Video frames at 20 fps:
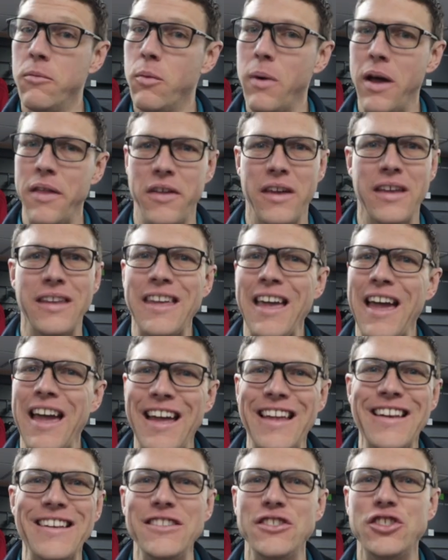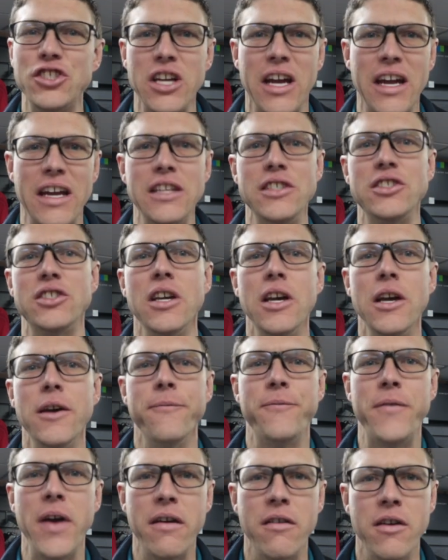The weather can change
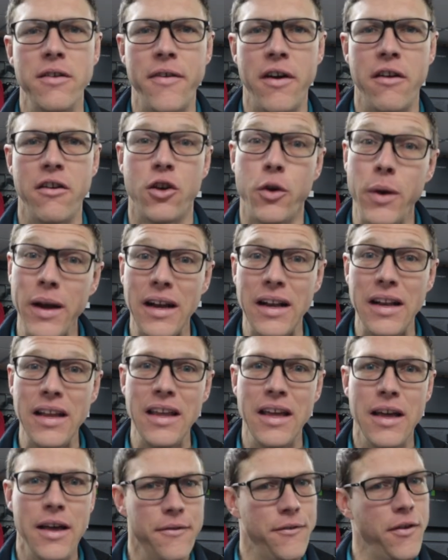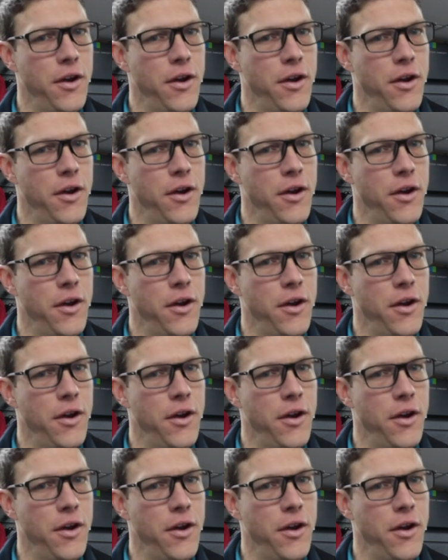very, very quickly,